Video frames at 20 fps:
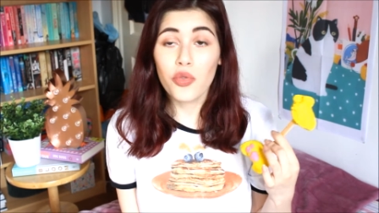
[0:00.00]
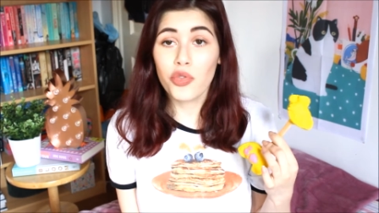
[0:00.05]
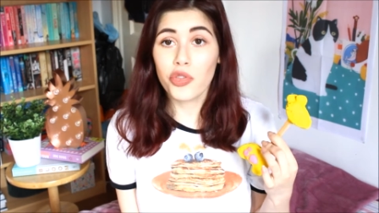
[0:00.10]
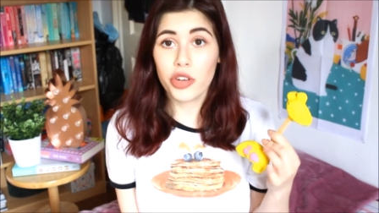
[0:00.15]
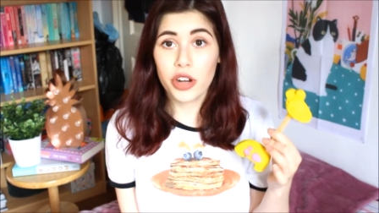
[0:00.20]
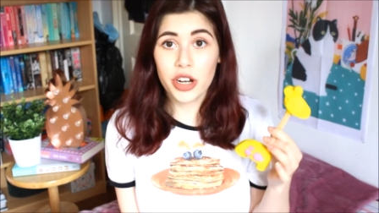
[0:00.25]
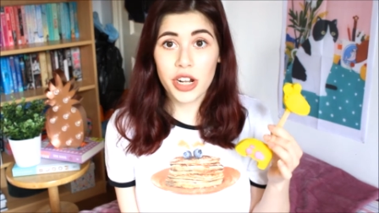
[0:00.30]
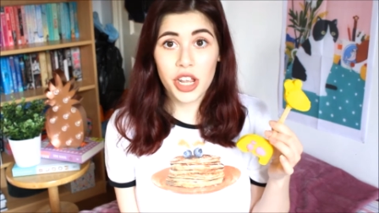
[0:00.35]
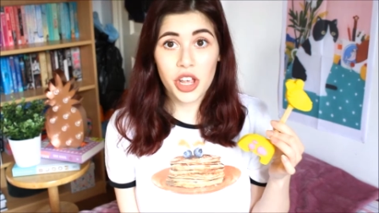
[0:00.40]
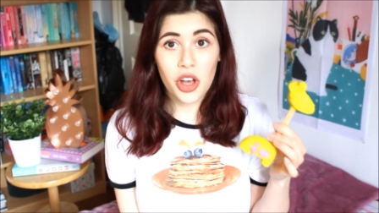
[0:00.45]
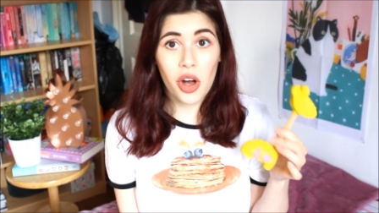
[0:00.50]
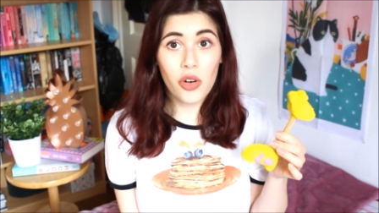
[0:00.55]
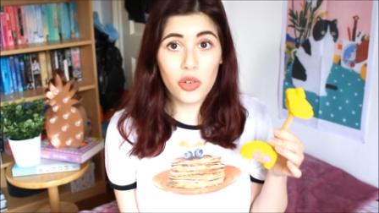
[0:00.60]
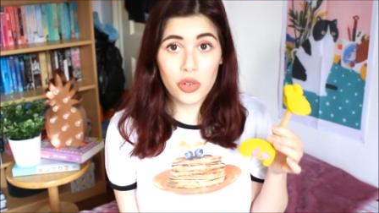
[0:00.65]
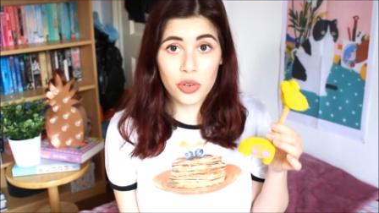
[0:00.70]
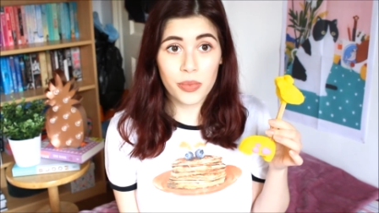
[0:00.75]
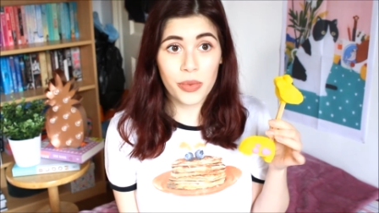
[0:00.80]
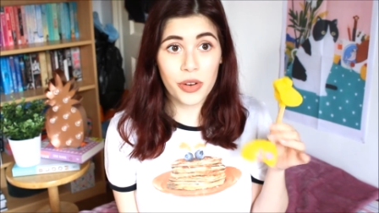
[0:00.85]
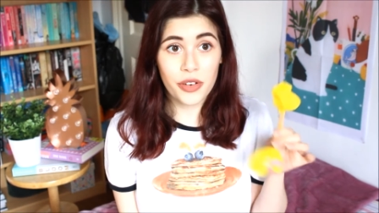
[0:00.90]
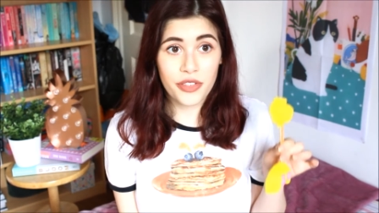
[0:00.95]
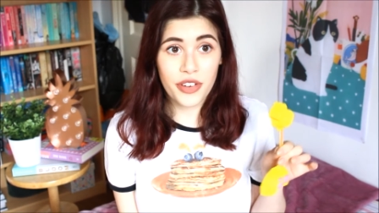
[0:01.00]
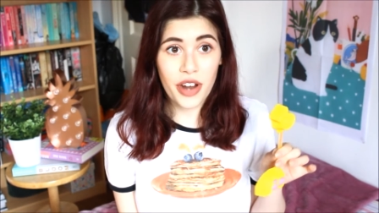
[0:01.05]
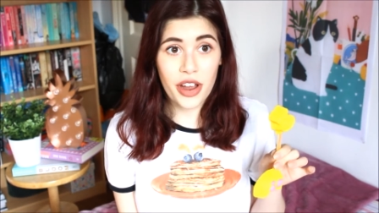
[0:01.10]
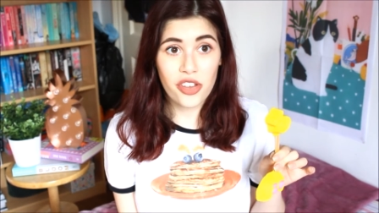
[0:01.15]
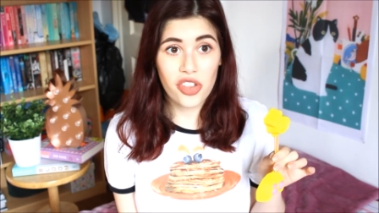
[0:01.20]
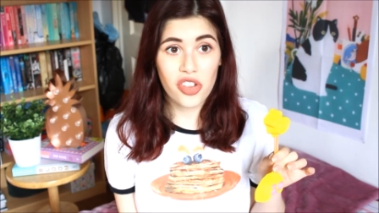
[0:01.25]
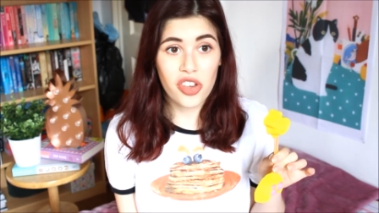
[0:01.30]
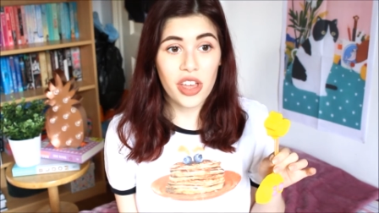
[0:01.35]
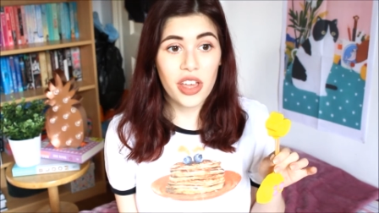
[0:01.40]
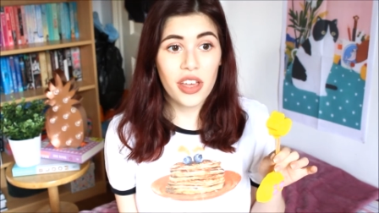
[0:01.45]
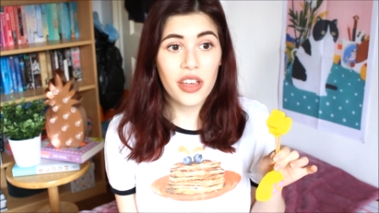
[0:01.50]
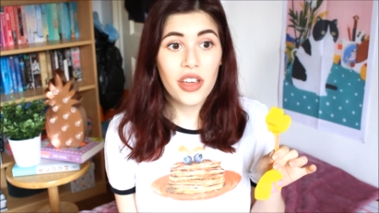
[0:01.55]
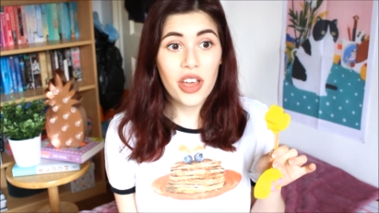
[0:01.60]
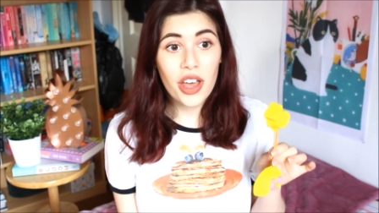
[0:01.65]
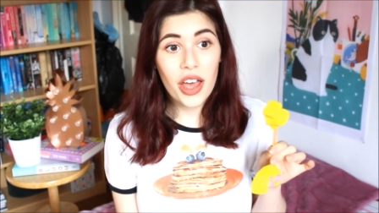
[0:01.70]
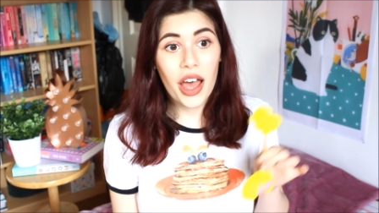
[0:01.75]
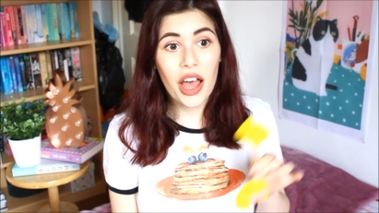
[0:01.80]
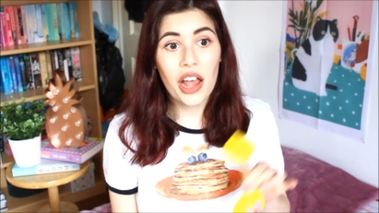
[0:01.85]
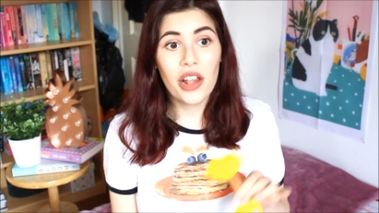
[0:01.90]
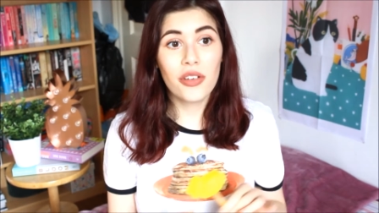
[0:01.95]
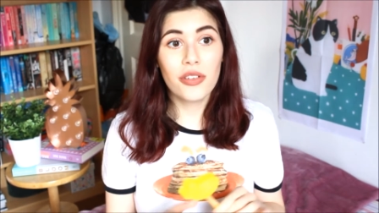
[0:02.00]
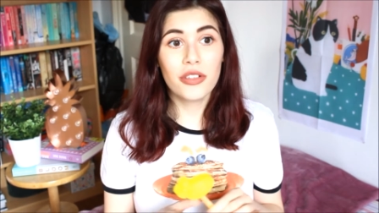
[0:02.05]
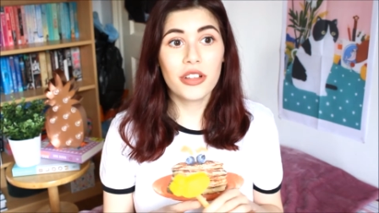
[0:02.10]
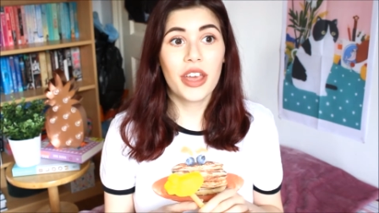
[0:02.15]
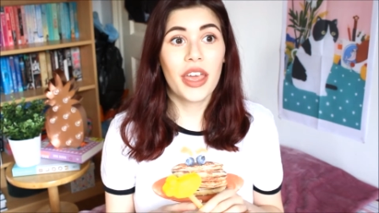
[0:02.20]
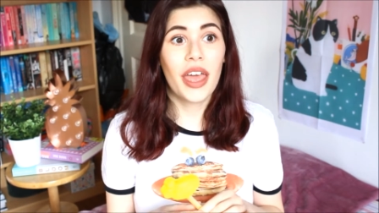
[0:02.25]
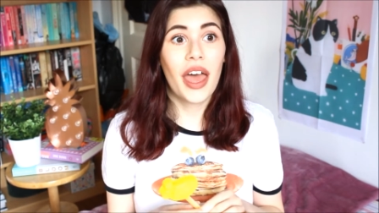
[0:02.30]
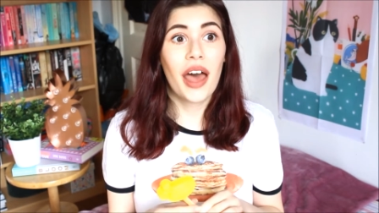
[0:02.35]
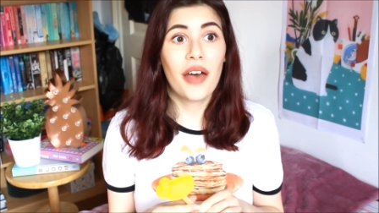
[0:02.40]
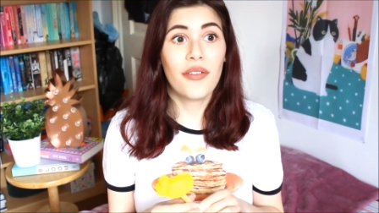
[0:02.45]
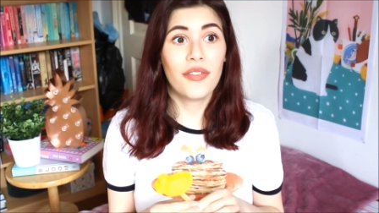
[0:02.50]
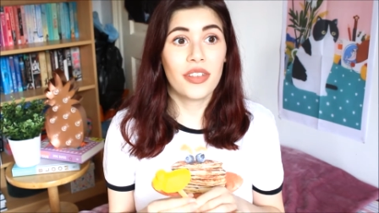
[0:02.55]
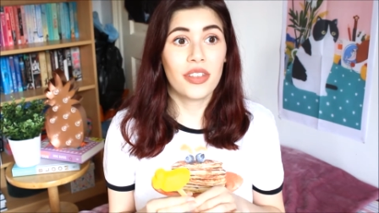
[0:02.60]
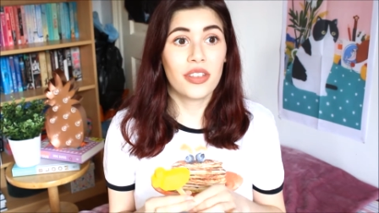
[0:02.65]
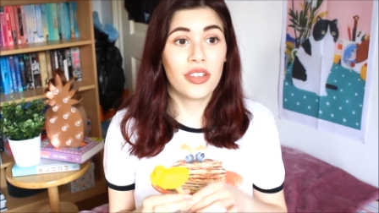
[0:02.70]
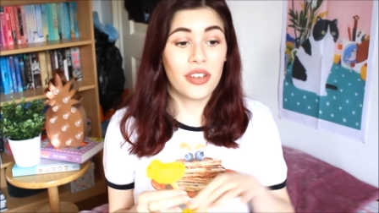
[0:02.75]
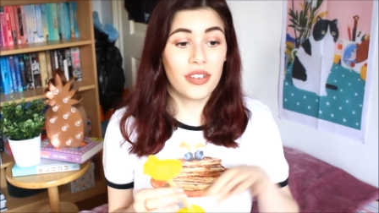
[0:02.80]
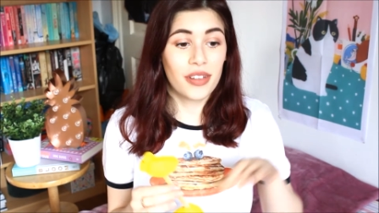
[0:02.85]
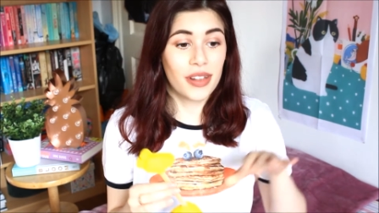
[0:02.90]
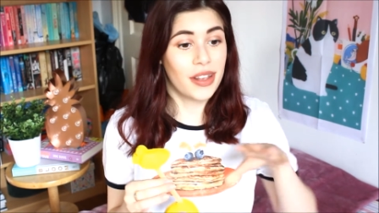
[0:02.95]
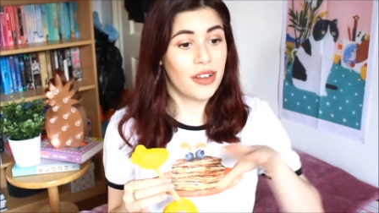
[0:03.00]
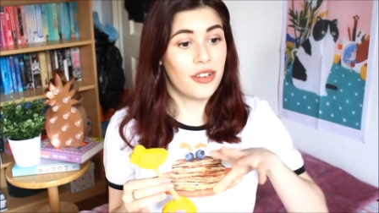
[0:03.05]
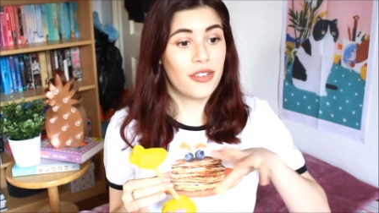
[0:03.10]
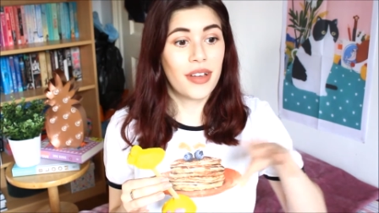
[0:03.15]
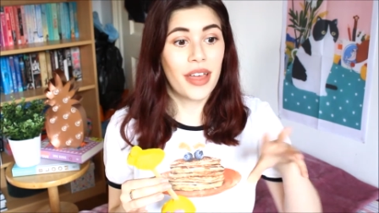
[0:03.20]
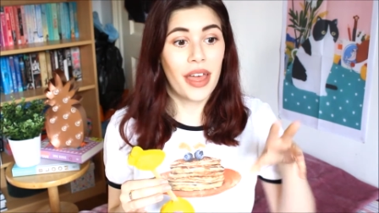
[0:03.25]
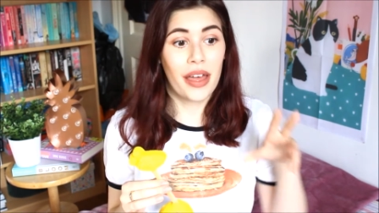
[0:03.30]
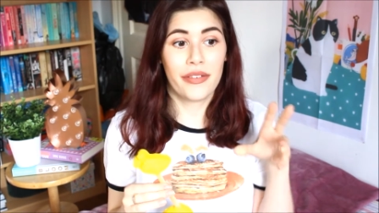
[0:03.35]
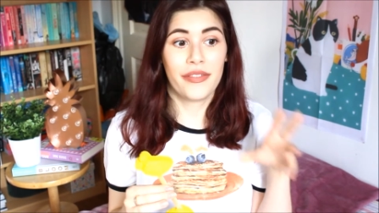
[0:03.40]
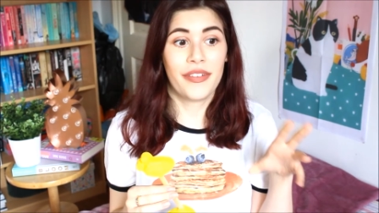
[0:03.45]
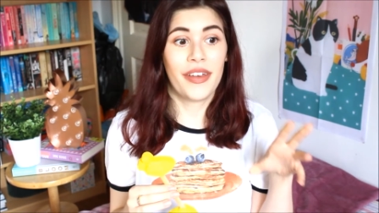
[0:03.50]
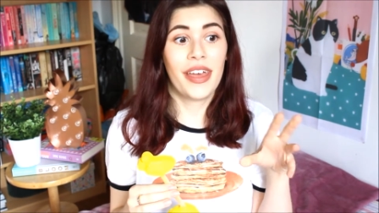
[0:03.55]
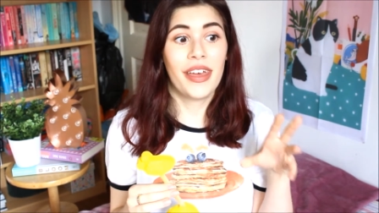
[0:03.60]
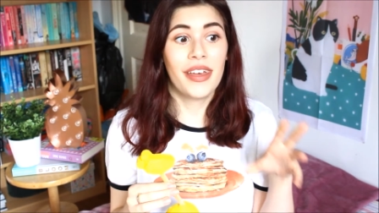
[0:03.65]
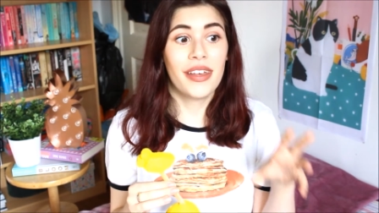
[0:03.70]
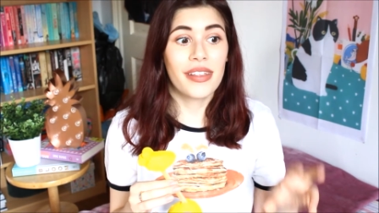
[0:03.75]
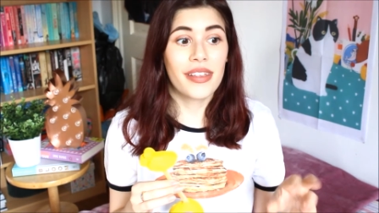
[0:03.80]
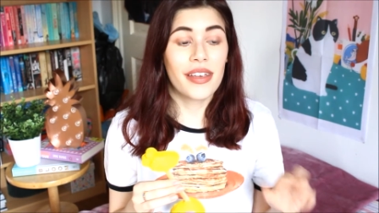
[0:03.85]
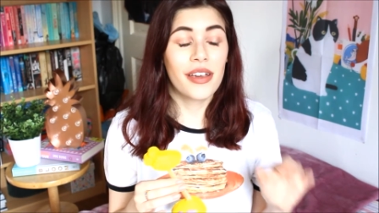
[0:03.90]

really cold and refreshing and all they have is those little cafes.